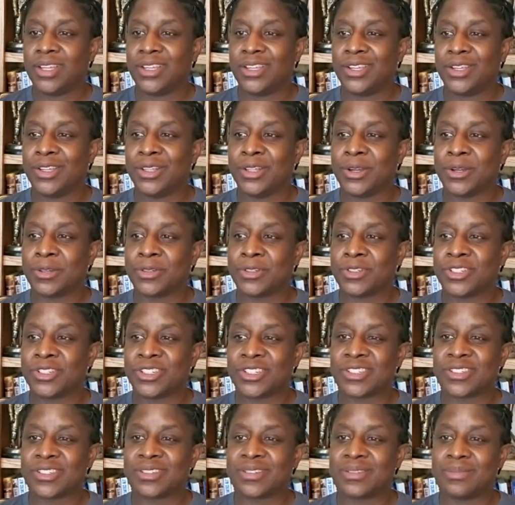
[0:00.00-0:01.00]
you know,
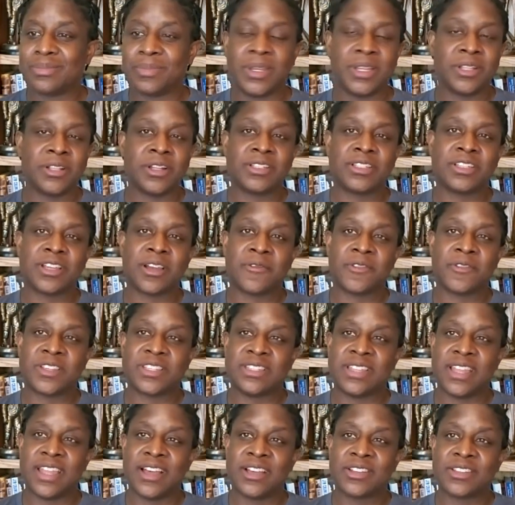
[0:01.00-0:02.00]
just being on tough as
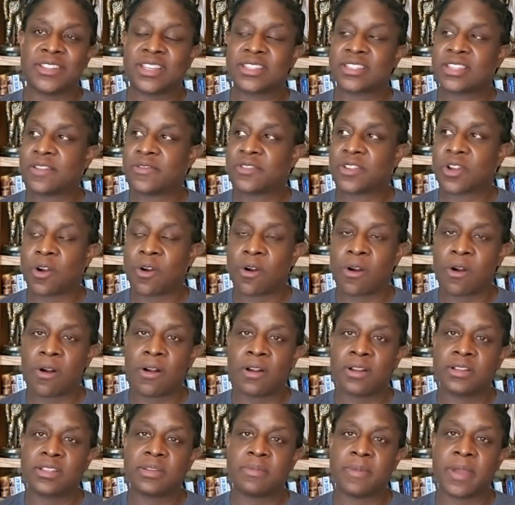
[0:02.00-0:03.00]
nails, that stuff's
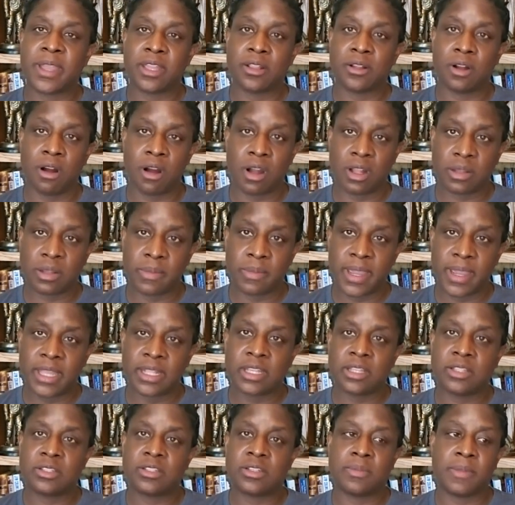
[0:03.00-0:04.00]
hard to make it
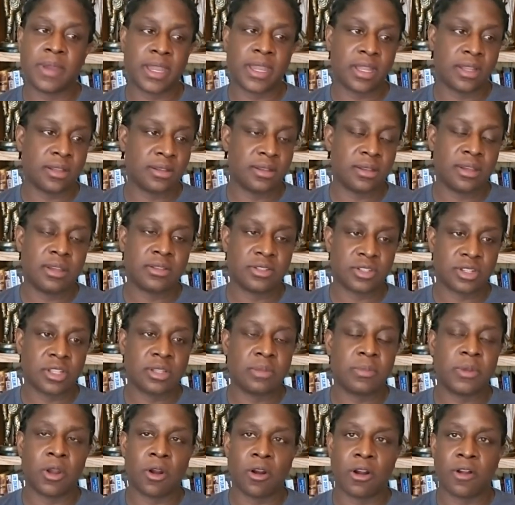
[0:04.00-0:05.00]
automated, to make it, it's going
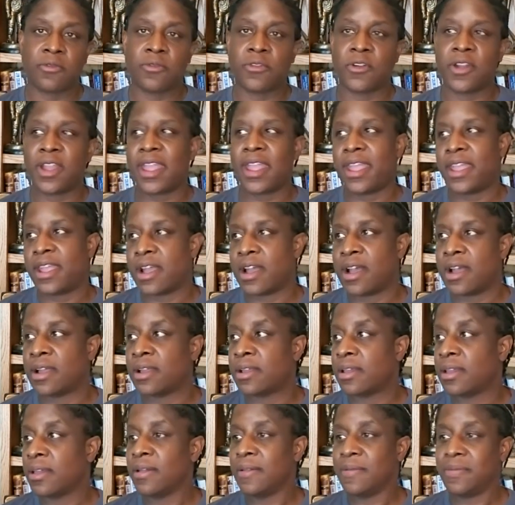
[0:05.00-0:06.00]
to be hard for AI.
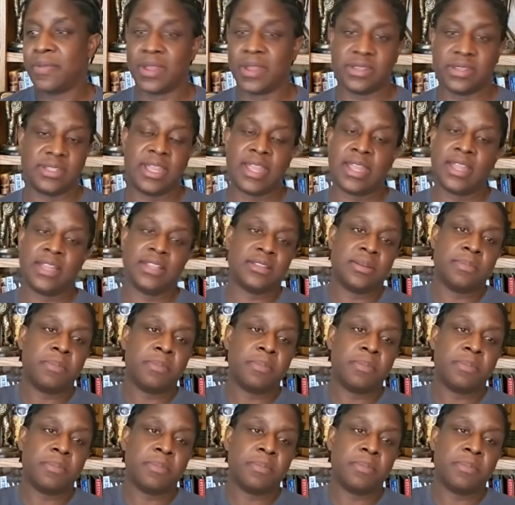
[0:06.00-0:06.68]
I'm saying it's